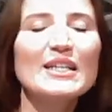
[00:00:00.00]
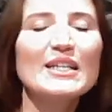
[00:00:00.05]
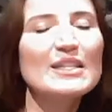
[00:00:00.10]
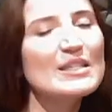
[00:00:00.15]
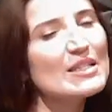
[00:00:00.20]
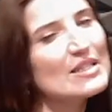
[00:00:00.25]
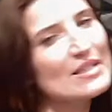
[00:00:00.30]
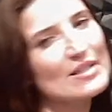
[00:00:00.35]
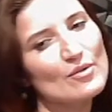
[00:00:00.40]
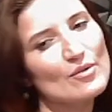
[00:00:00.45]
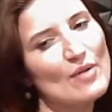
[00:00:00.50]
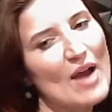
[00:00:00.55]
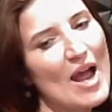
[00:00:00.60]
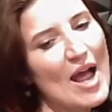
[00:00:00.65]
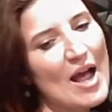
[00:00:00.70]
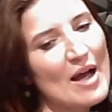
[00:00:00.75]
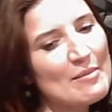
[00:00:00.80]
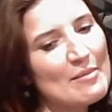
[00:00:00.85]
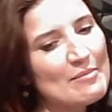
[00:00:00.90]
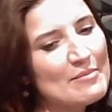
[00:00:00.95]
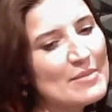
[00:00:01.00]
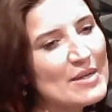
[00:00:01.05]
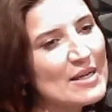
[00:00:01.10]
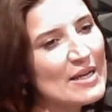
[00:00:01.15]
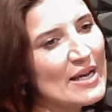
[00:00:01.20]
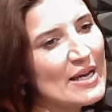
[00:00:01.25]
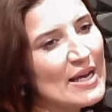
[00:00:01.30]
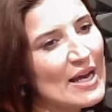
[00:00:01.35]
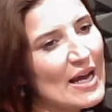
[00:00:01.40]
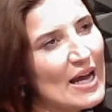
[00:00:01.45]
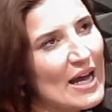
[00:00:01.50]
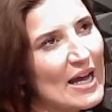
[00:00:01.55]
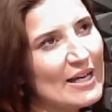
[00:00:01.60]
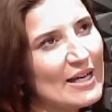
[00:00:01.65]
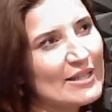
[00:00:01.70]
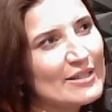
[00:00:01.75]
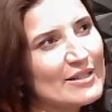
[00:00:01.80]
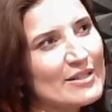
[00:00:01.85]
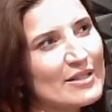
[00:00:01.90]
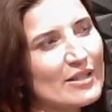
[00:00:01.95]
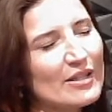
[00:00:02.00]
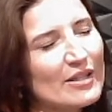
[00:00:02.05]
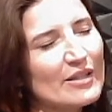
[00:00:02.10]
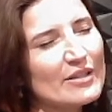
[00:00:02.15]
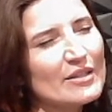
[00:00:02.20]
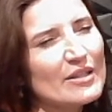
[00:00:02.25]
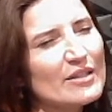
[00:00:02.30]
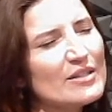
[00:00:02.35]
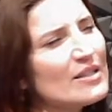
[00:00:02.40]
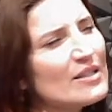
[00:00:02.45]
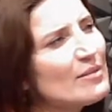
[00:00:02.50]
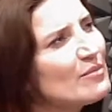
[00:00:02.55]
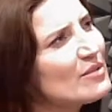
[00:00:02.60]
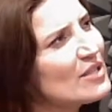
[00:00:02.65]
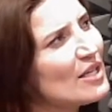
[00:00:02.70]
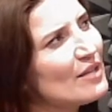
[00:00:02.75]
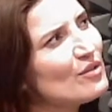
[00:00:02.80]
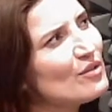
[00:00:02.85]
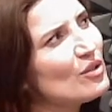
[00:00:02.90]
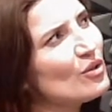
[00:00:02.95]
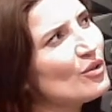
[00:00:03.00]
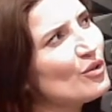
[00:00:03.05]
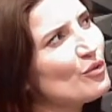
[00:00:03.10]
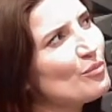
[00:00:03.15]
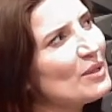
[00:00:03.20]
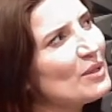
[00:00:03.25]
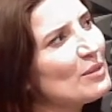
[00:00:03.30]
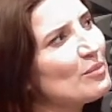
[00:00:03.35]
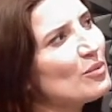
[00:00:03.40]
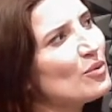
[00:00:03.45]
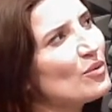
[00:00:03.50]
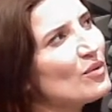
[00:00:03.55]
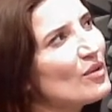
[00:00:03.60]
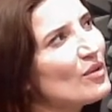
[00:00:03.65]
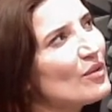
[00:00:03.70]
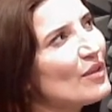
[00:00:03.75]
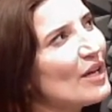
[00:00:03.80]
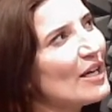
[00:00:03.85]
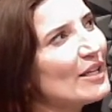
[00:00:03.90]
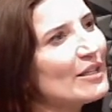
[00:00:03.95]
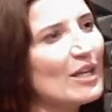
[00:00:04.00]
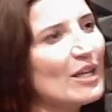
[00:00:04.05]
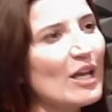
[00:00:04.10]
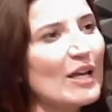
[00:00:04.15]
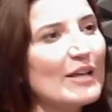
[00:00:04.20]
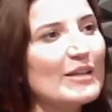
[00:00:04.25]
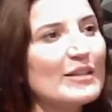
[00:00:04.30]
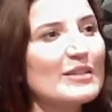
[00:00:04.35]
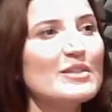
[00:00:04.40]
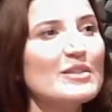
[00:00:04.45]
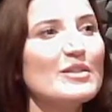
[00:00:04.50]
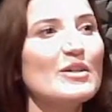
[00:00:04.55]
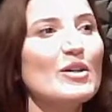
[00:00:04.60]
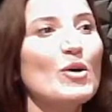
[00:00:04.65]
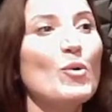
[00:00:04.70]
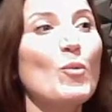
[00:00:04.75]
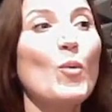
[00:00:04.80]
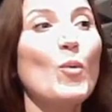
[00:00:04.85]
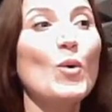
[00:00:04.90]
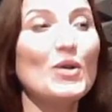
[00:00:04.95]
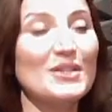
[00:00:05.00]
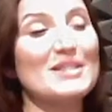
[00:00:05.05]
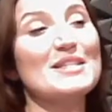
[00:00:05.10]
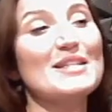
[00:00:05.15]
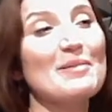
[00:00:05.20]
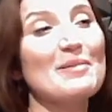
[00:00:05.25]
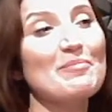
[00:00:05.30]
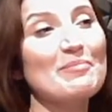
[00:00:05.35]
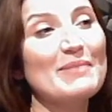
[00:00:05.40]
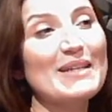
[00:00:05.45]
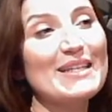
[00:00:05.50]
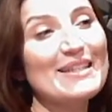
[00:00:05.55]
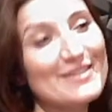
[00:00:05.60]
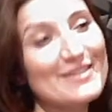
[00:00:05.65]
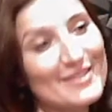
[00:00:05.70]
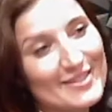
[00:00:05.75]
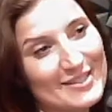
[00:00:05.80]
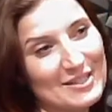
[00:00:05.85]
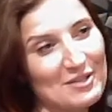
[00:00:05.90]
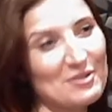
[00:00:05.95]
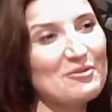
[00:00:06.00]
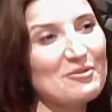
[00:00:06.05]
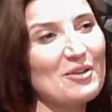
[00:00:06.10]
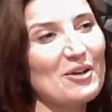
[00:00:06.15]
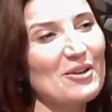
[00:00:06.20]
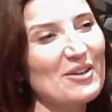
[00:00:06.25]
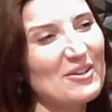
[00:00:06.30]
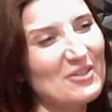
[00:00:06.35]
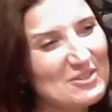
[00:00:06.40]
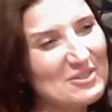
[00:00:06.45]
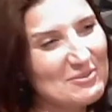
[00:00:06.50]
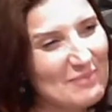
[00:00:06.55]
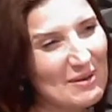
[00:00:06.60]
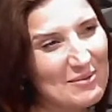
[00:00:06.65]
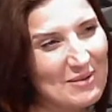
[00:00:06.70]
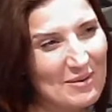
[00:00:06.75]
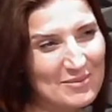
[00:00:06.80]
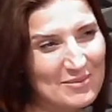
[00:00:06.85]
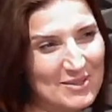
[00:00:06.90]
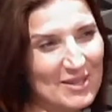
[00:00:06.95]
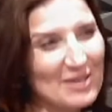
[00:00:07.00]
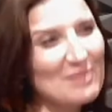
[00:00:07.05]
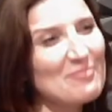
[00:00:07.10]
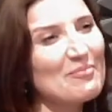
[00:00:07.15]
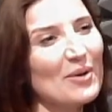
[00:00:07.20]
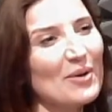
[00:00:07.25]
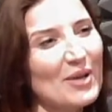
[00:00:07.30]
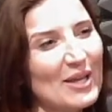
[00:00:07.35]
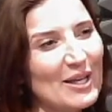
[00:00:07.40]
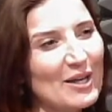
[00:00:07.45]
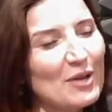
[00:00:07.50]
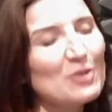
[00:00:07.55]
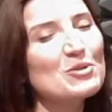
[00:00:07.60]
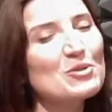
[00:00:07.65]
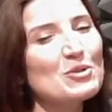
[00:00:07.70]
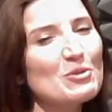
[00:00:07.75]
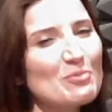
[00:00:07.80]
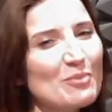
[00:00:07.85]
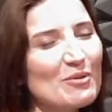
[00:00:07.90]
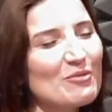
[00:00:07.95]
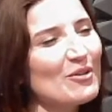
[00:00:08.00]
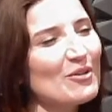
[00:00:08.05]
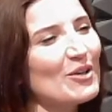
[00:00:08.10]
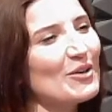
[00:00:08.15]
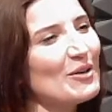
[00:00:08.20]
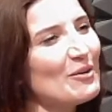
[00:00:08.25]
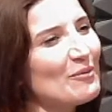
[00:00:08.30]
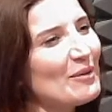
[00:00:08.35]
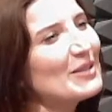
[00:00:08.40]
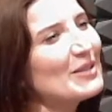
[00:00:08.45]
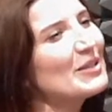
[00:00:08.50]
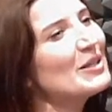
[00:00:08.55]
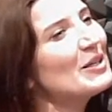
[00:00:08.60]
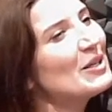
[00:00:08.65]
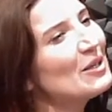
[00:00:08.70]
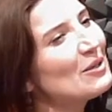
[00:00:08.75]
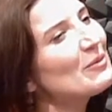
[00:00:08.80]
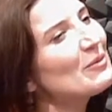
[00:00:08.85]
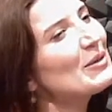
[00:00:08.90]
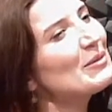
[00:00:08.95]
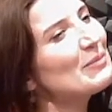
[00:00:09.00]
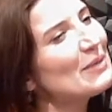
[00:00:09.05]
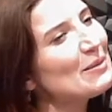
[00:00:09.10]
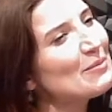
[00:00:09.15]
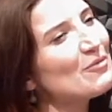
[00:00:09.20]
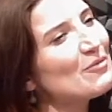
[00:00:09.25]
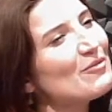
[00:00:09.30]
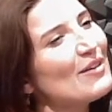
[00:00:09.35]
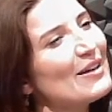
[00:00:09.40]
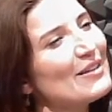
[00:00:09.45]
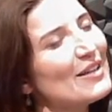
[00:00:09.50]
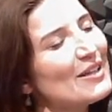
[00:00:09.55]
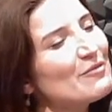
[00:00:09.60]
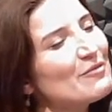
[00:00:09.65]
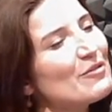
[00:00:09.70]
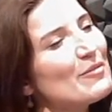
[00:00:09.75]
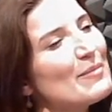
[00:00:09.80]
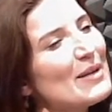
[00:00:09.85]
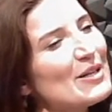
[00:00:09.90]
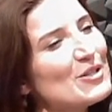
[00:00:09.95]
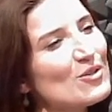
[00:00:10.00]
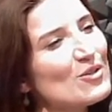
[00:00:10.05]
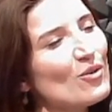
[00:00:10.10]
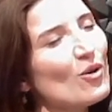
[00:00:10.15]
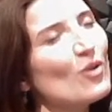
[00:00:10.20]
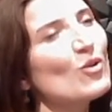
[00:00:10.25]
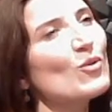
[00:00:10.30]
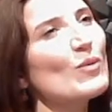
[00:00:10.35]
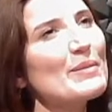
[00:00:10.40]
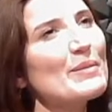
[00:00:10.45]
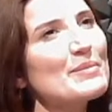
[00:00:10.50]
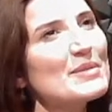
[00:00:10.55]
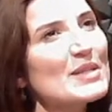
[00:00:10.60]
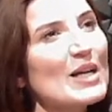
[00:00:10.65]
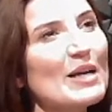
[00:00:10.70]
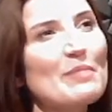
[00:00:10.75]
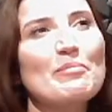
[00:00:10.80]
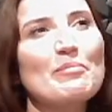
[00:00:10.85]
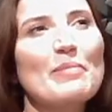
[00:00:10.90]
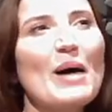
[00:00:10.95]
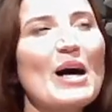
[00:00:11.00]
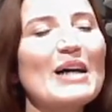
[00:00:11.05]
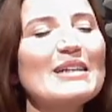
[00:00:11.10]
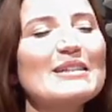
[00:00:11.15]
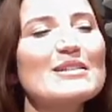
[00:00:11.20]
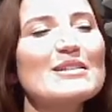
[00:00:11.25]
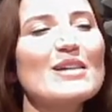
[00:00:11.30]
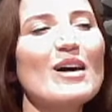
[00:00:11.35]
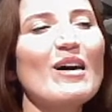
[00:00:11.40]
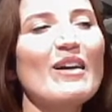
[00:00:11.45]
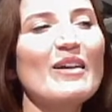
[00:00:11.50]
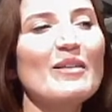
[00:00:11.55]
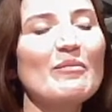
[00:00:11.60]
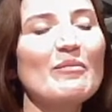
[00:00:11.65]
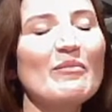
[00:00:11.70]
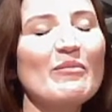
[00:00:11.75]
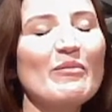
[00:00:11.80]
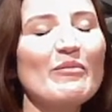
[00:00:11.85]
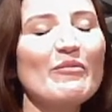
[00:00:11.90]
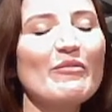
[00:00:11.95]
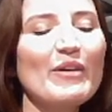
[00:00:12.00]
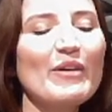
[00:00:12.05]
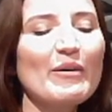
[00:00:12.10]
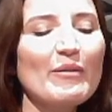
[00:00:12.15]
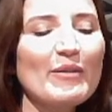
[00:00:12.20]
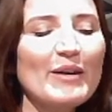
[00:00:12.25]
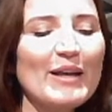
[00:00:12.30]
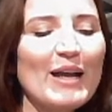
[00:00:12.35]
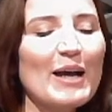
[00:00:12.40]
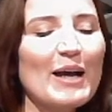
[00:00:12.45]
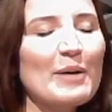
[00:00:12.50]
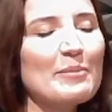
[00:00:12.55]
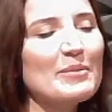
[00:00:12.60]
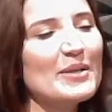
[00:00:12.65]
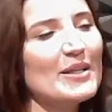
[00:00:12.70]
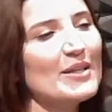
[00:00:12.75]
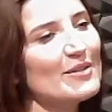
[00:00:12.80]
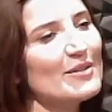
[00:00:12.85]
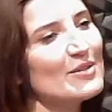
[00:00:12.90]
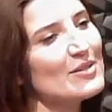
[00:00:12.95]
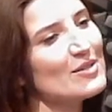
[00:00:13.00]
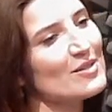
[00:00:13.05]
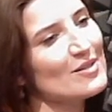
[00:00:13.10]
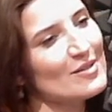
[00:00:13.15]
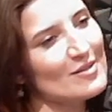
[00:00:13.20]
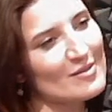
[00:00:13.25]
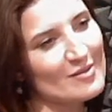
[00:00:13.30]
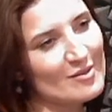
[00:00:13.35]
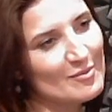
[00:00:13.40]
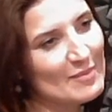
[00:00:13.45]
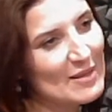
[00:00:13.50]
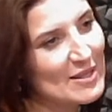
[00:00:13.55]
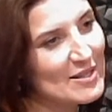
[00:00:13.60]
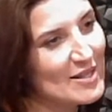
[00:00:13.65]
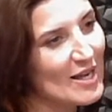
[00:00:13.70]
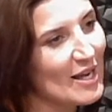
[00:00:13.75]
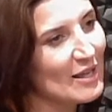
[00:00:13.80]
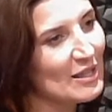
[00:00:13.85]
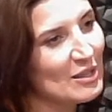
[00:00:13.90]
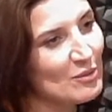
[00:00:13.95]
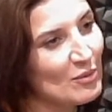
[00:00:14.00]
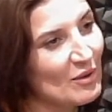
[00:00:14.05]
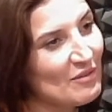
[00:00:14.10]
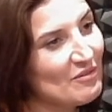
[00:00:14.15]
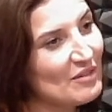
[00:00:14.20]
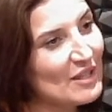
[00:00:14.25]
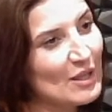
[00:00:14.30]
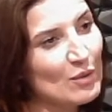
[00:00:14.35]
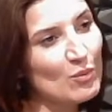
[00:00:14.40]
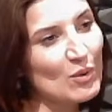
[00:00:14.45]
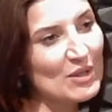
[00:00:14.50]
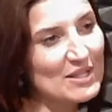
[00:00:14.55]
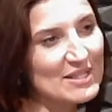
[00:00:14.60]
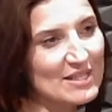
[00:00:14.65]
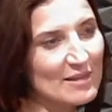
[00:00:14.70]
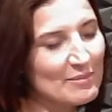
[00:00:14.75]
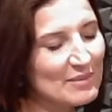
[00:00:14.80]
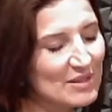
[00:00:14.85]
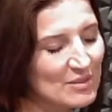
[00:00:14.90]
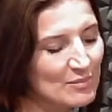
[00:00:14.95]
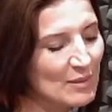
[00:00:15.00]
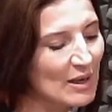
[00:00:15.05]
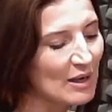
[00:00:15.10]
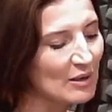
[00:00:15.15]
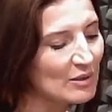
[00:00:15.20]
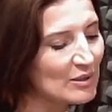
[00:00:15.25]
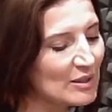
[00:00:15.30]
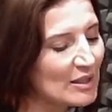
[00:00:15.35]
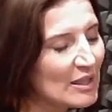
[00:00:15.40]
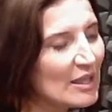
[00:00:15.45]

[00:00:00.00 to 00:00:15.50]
Instagram. And I seem to have a lot of people that like to WhatsApp me instead of going onto my website and booking. I do prefer it when people find that information on the website, but I am very happy to speak to anyone via WhatsApp as well.